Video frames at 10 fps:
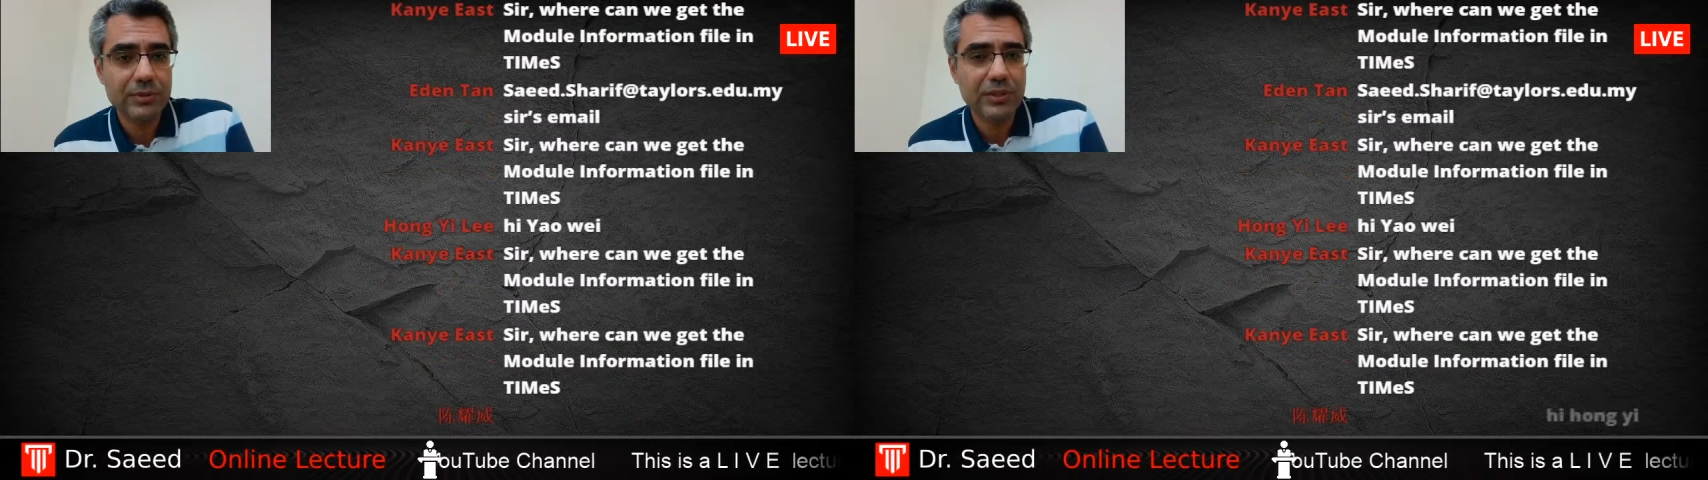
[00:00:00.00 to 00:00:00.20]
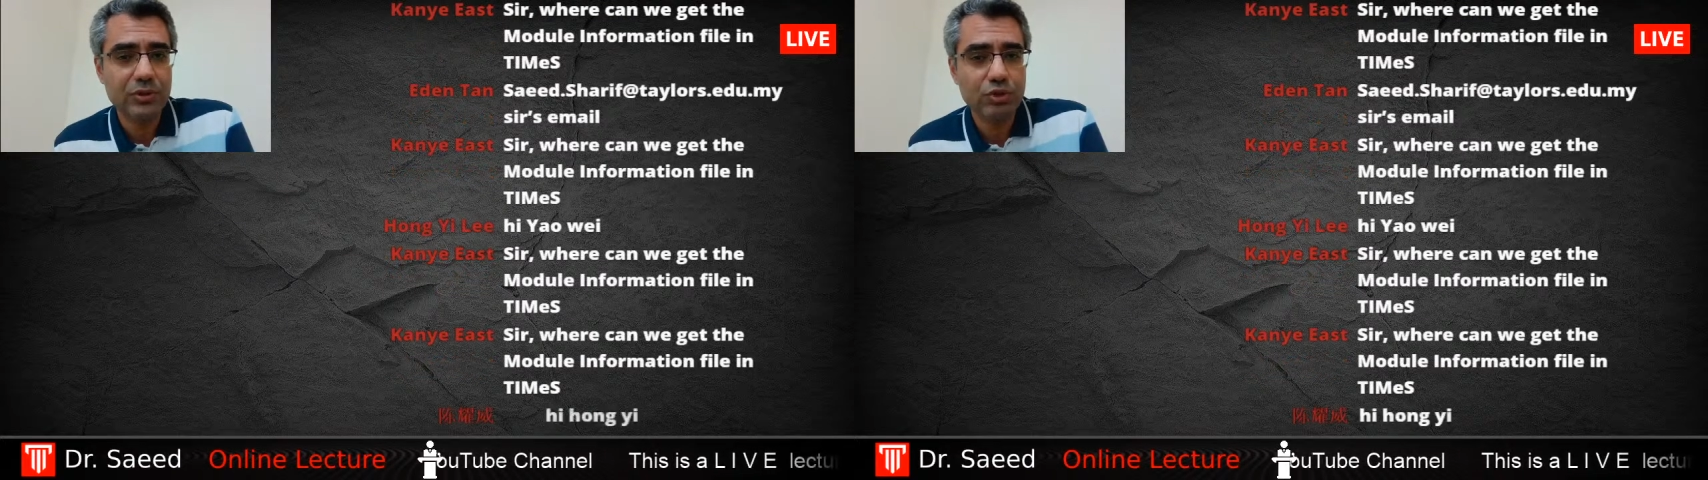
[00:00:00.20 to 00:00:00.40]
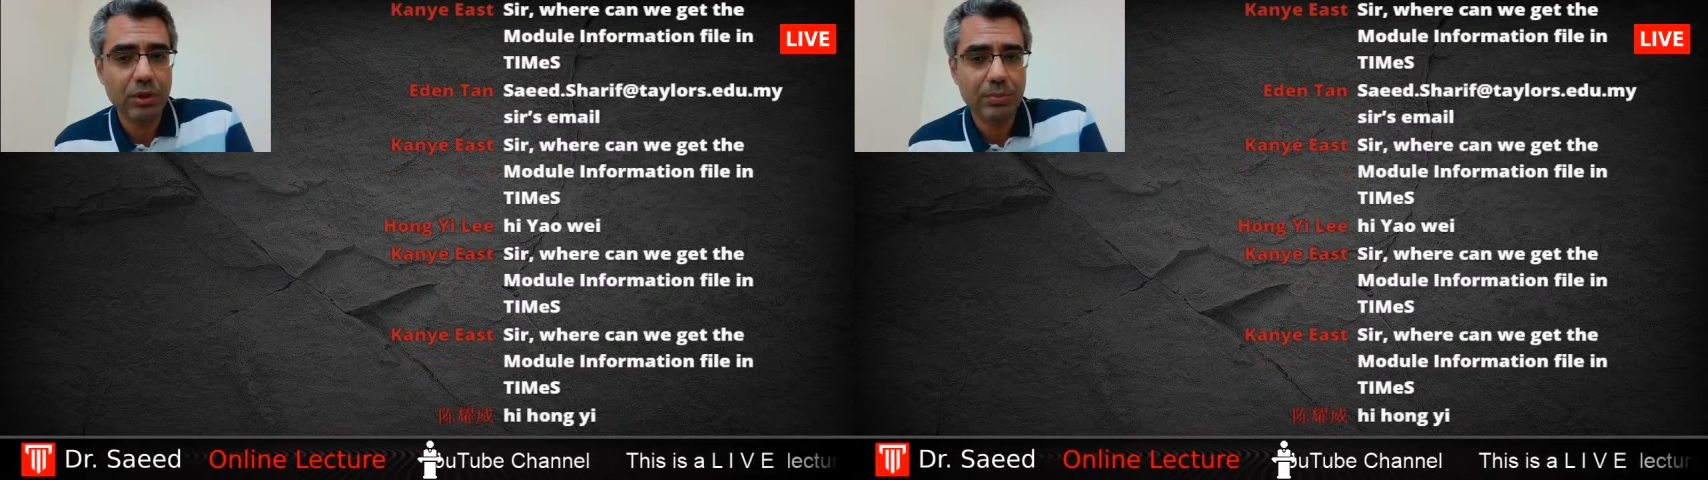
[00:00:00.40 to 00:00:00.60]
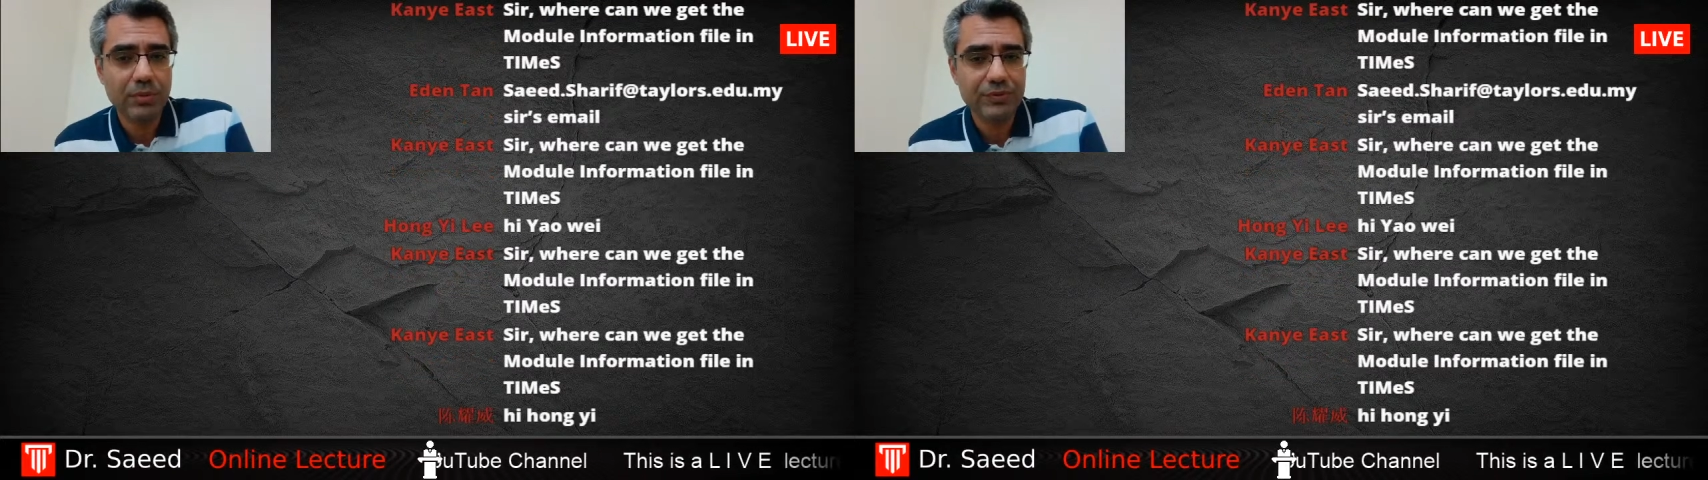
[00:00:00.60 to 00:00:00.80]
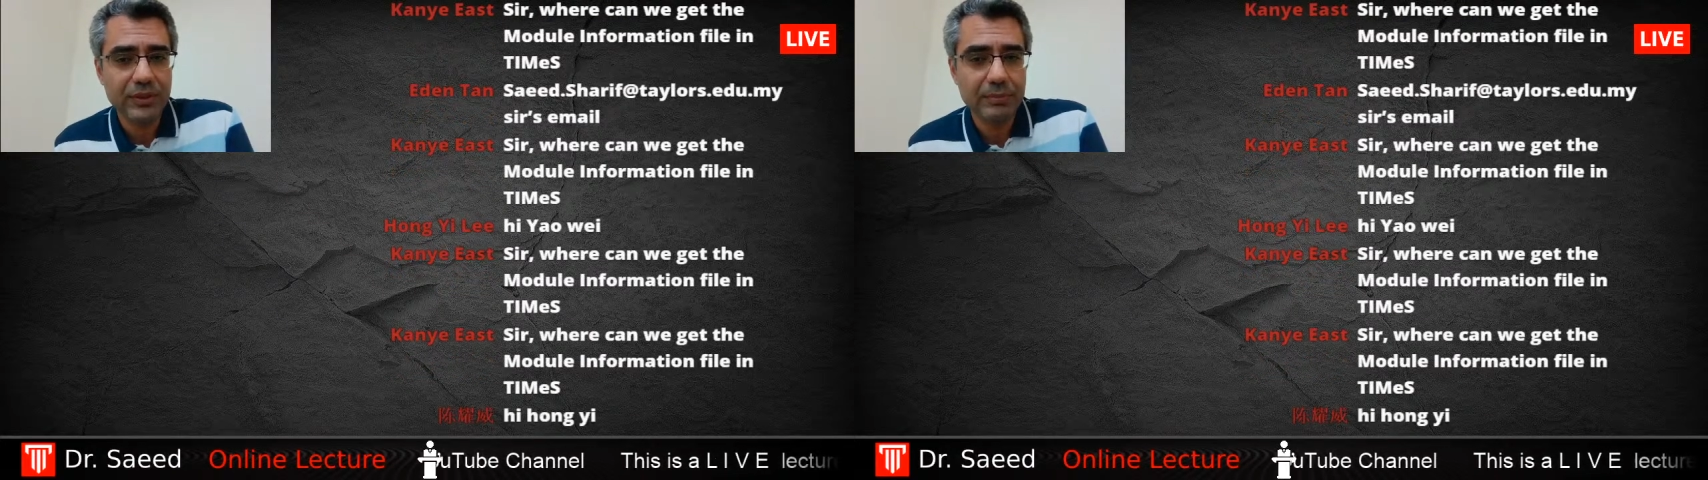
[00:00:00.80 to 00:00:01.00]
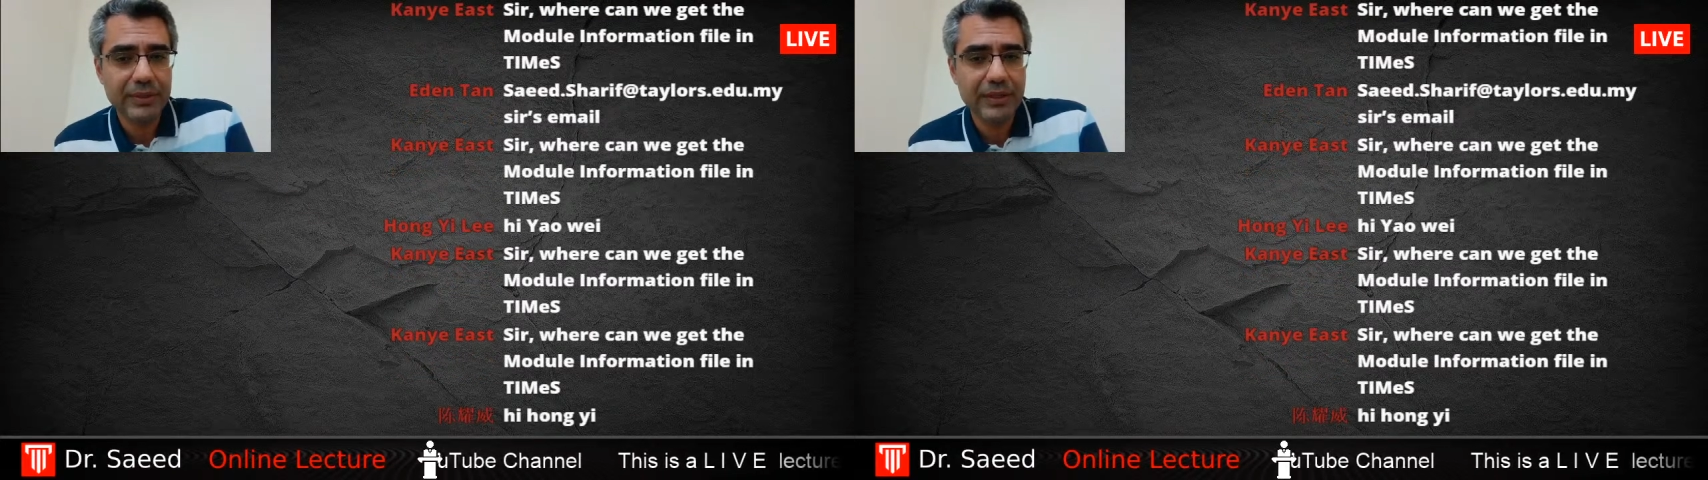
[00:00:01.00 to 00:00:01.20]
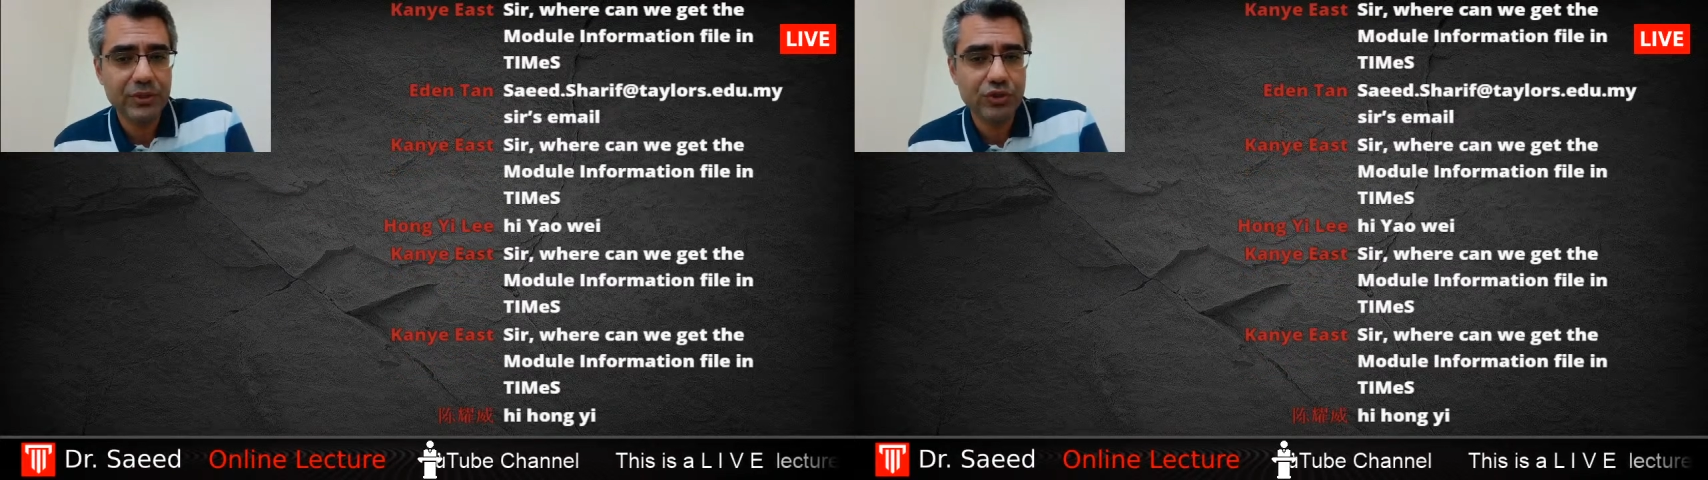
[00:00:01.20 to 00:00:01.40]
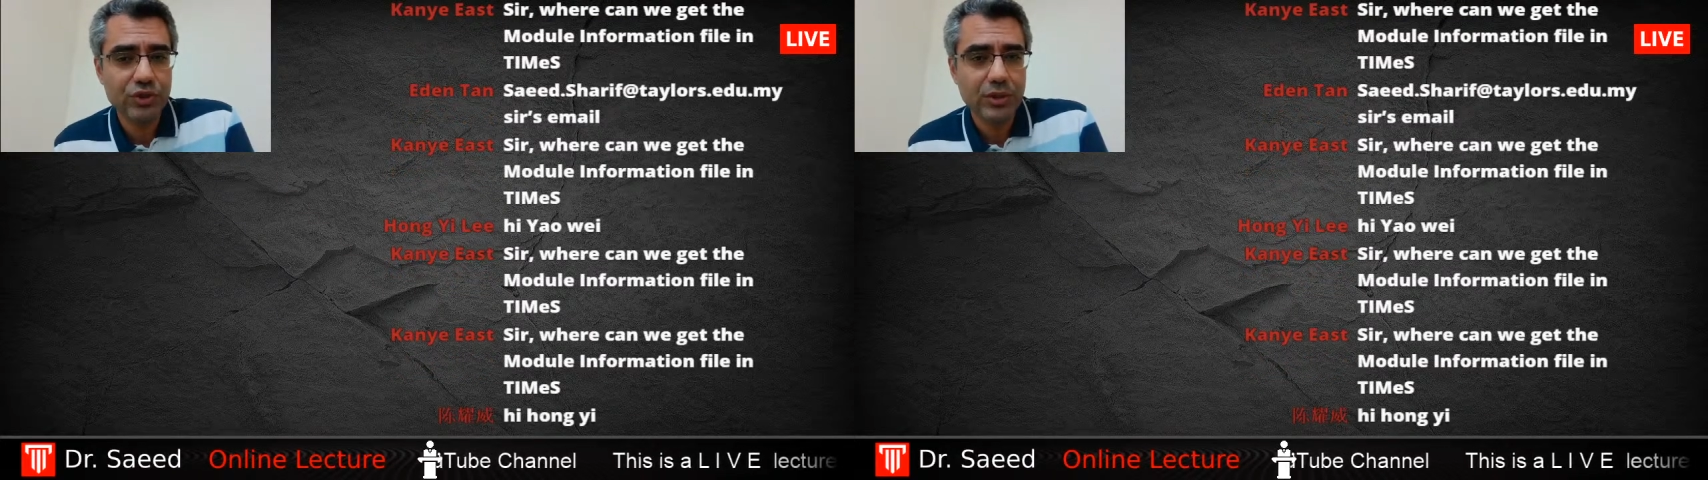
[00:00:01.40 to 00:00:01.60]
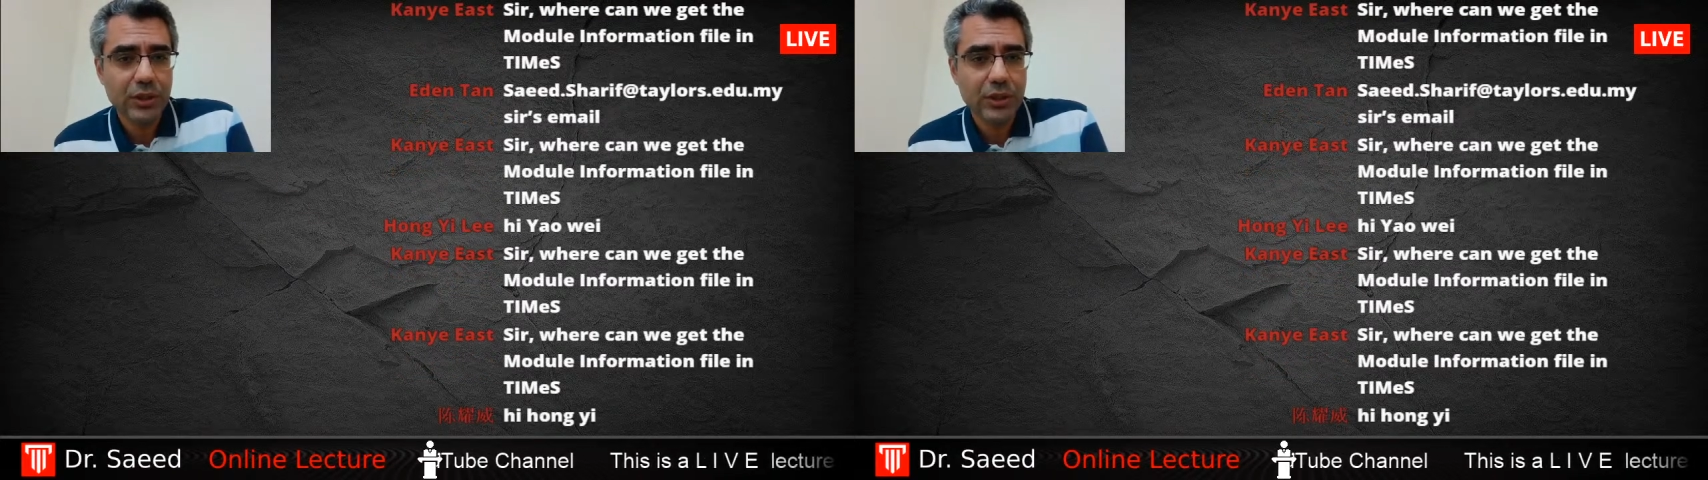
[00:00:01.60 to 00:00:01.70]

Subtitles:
at the top of the page,